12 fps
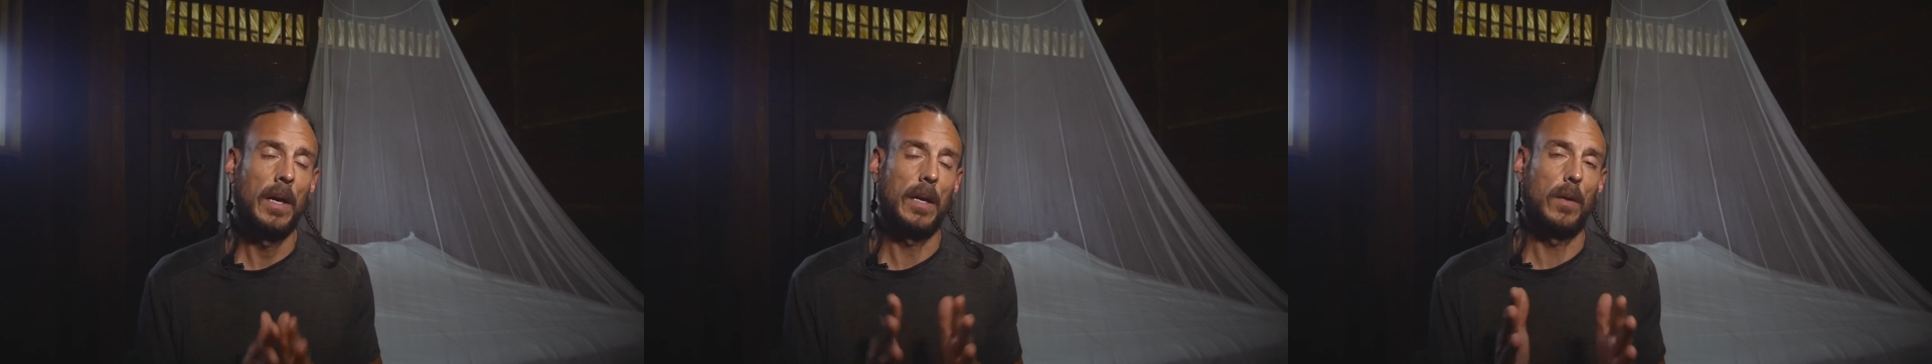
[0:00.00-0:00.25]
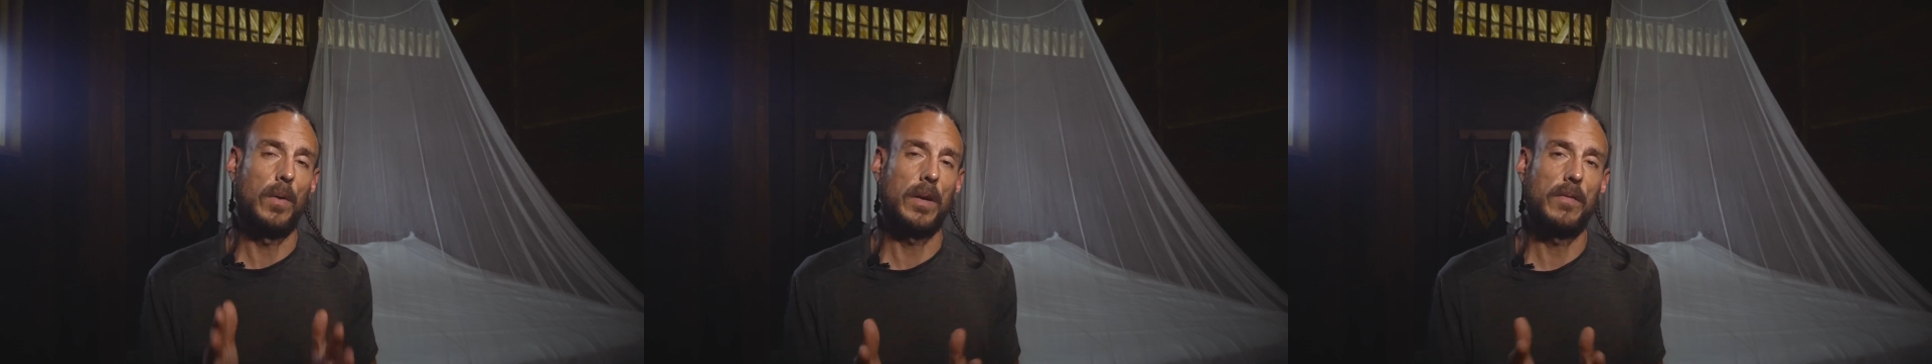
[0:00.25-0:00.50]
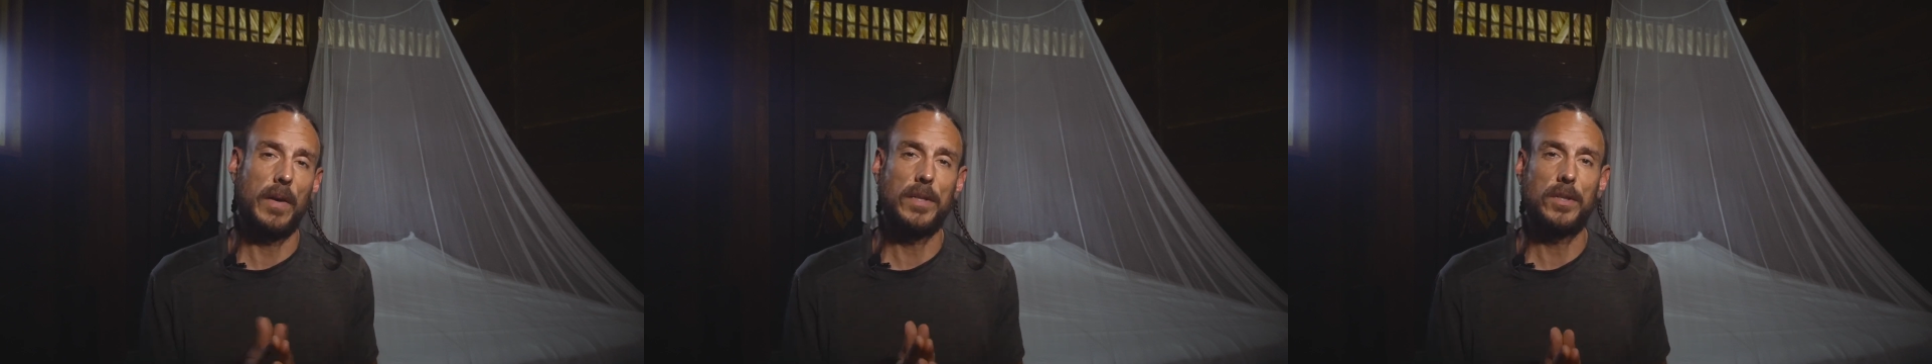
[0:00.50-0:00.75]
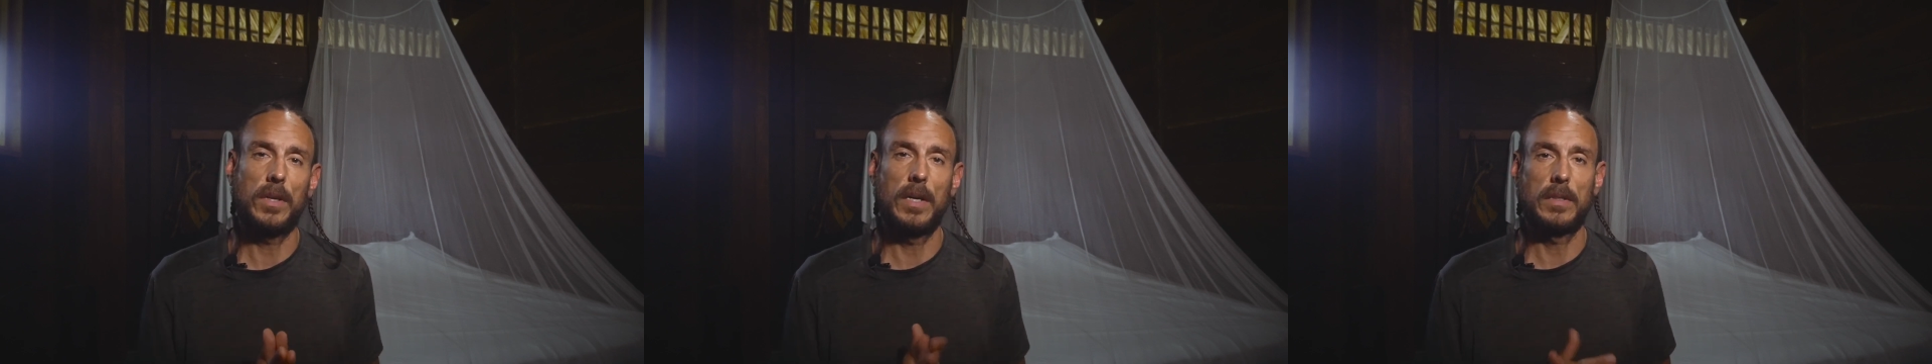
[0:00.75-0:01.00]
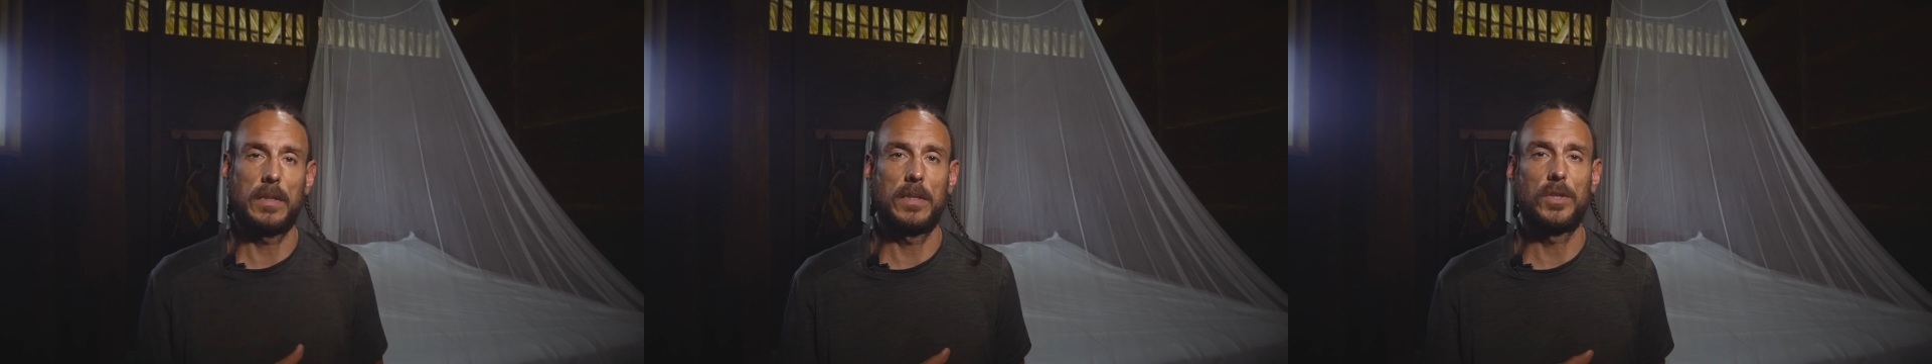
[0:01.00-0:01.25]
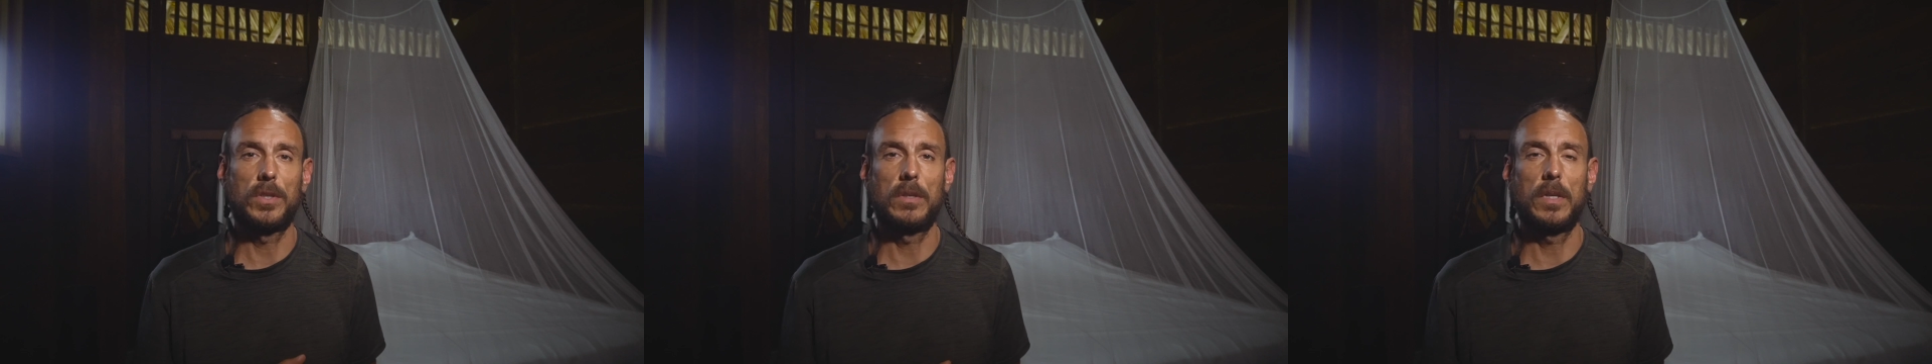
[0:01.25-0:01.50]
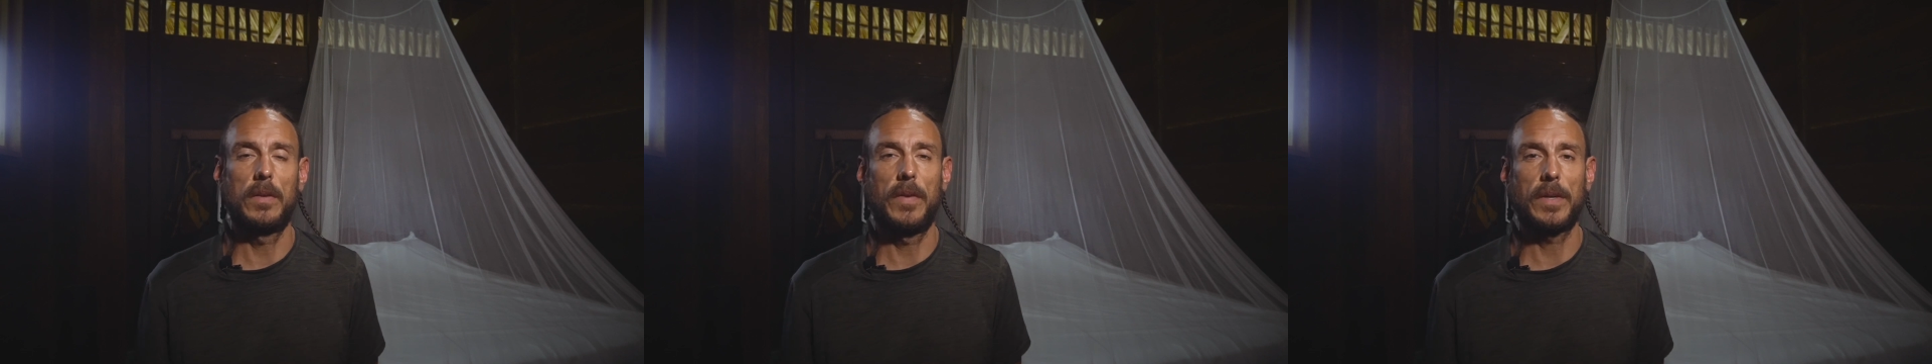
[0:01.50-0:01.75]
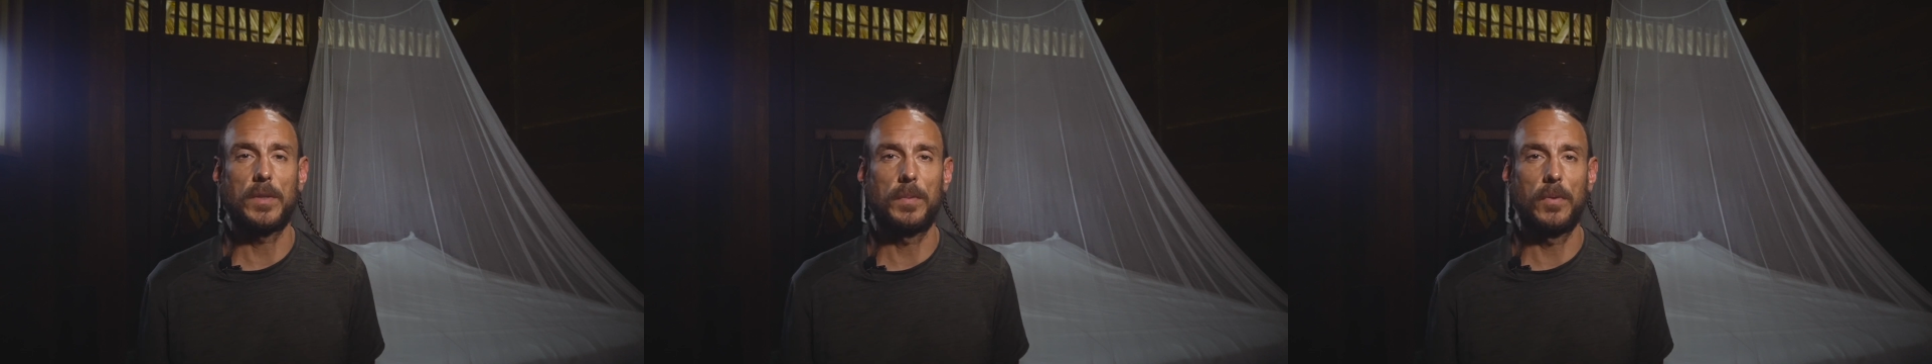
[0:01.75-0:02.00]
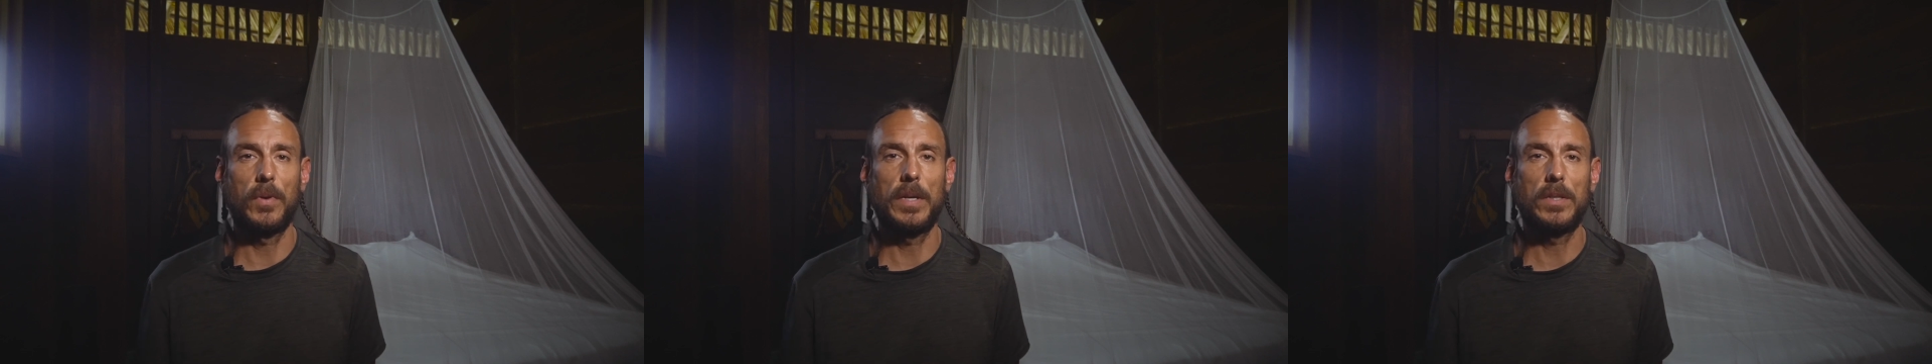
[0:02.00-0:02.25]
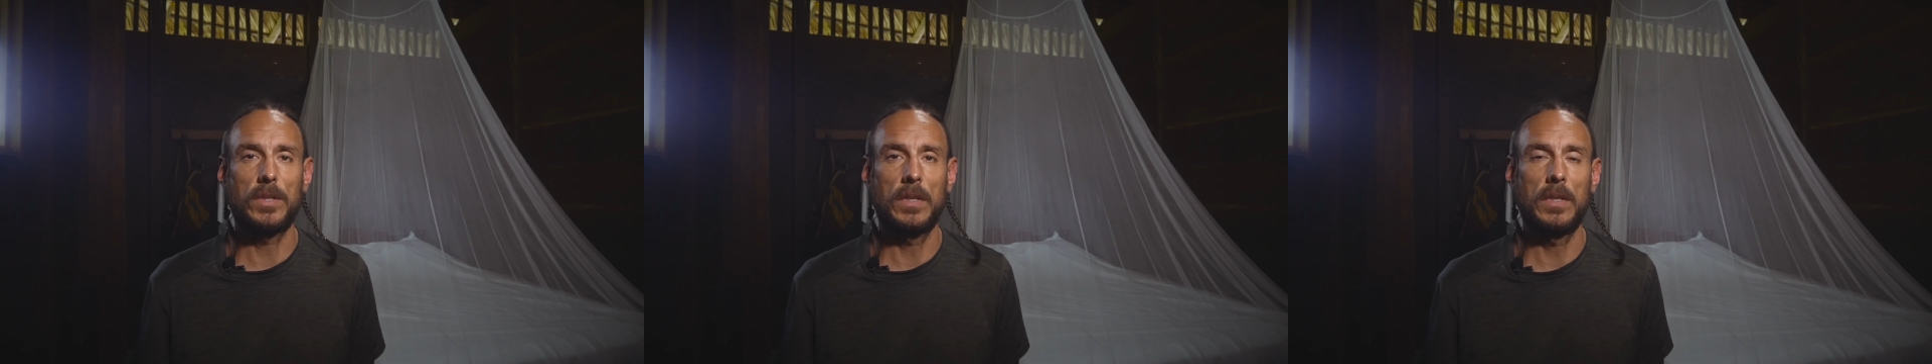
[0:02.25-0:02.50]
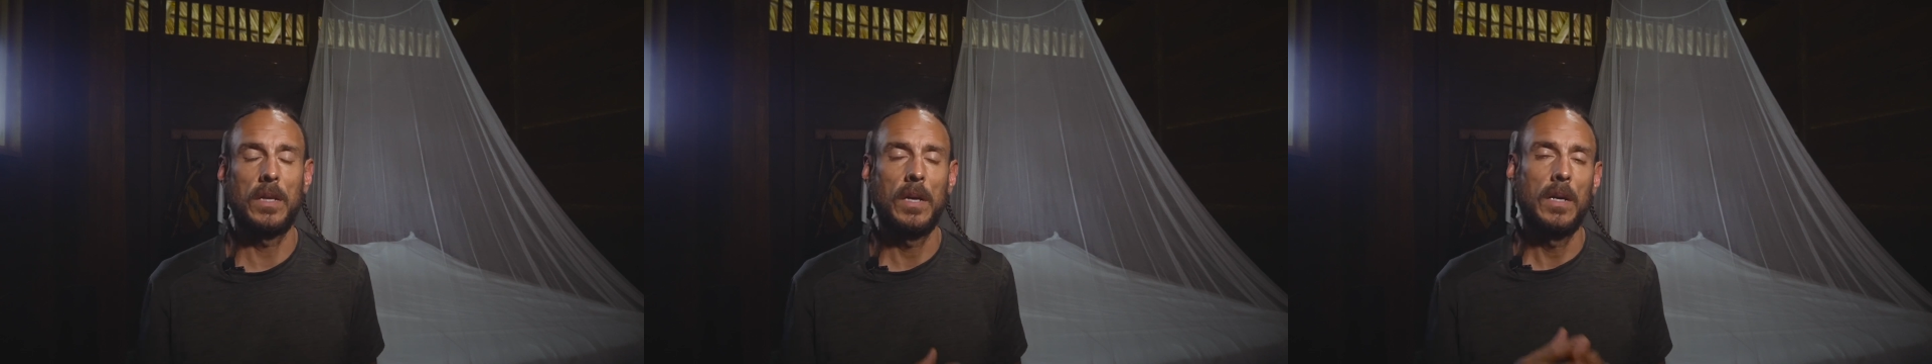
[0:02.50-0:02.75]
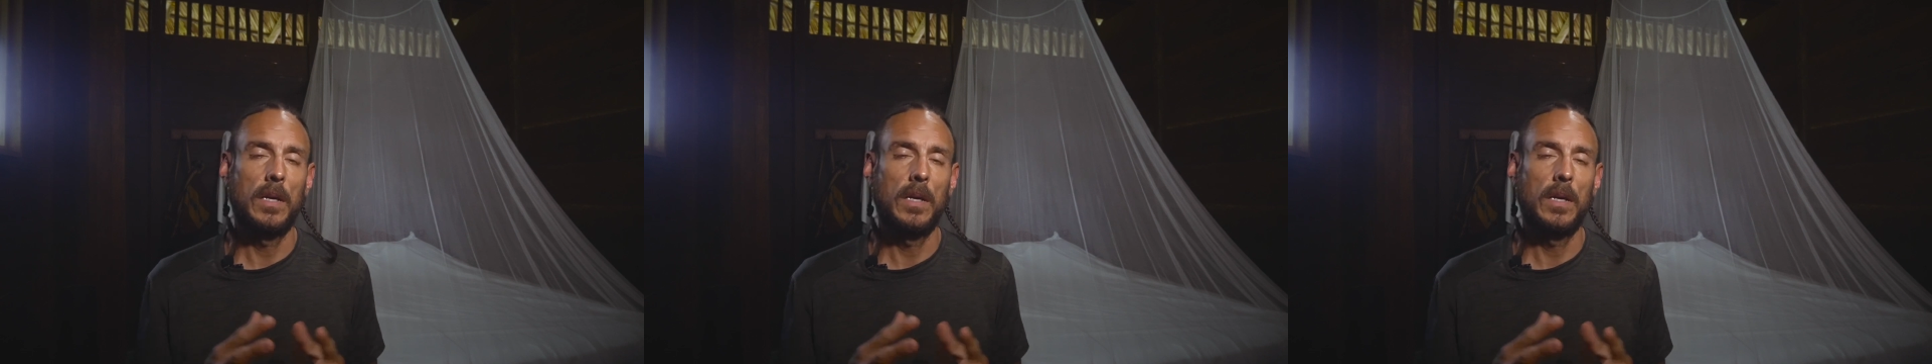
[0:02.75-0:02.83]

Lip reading: and I want to invite you guys on a journey of exploration,